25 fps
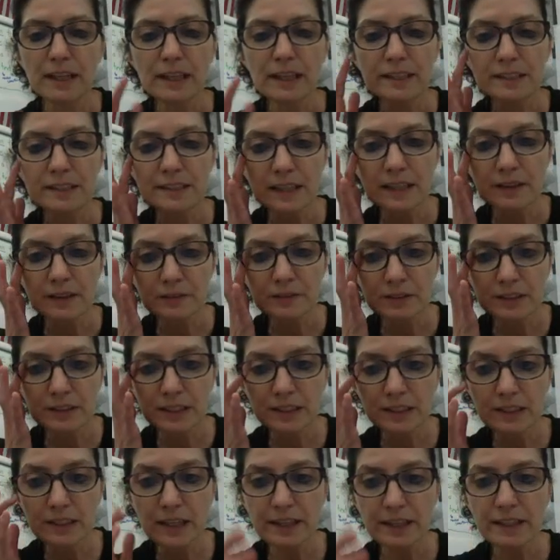In
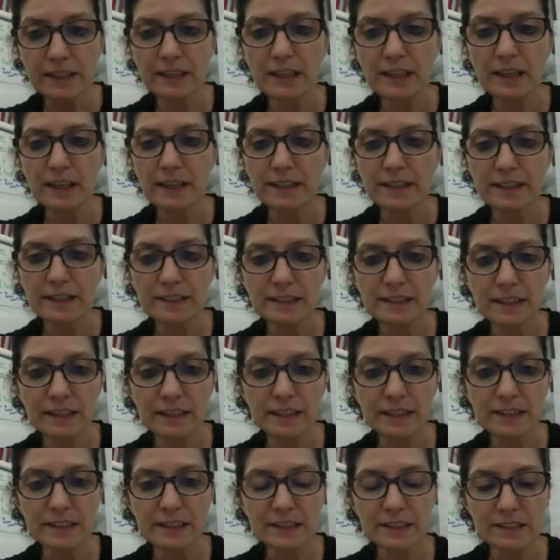1799,
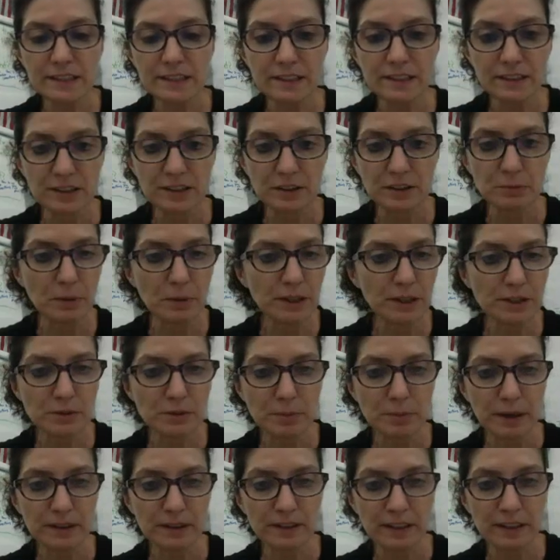scientists didn't know much
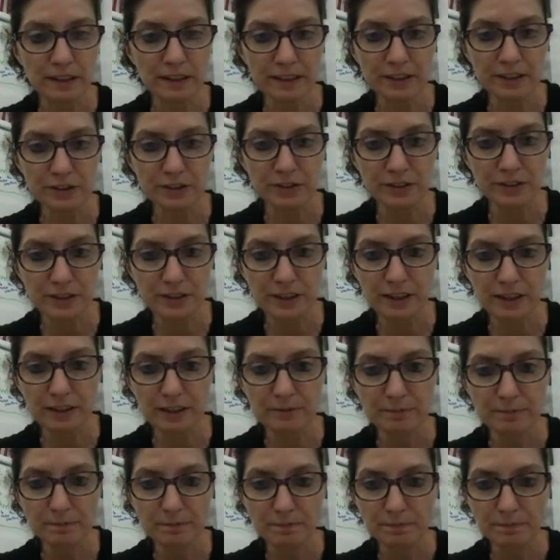about electricity.